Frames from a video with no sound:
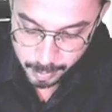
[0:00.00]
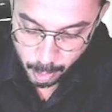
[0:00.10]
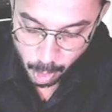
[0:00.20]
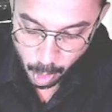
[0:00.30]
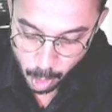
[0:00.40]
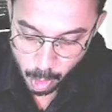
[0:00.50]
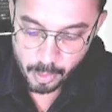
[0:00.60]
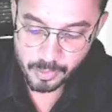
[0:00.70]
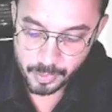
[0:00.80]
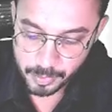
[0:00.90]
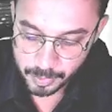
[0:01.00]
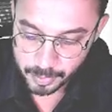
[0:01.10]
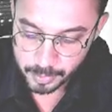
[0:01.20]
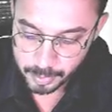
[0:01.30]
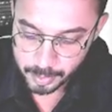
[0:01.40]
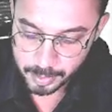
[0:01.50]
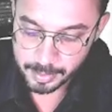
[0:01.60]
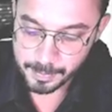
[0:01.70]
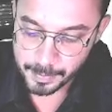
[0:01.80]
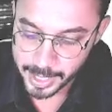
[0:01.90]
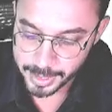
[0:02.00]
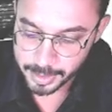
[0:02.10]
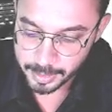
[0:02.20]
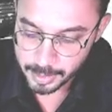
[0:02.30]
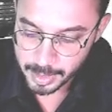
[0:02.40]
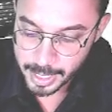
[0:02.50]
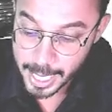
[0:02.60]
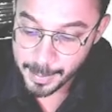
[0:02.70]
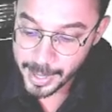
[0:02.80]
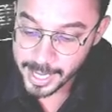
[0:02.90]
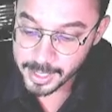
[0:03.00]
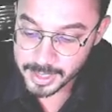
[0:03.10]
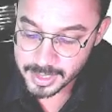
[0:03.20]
of blood. Hemat is